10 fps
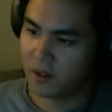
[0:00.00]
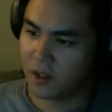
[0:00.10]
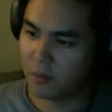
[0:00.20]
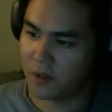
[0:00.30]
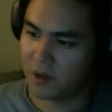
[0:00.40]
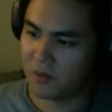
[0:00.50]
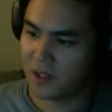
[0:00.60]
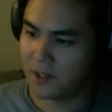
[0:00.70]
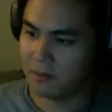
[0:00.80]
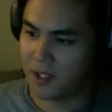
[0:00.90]
I wonder what
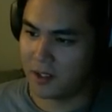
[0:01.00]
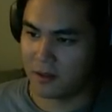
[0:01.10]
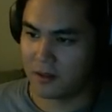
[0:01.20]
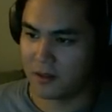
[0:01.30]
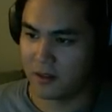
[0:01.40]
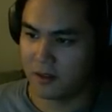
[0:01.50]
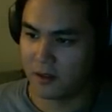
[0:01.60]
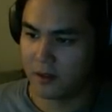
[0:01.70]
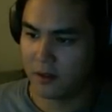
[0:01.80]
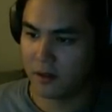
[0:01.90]
it means.
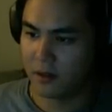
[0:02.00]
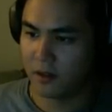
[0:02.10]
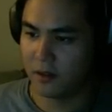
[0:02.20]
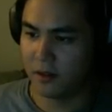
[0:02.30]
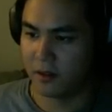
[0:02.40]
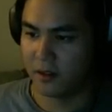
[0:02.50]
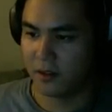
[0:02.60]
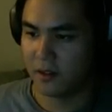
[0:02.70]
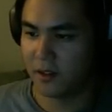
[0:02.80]
Good.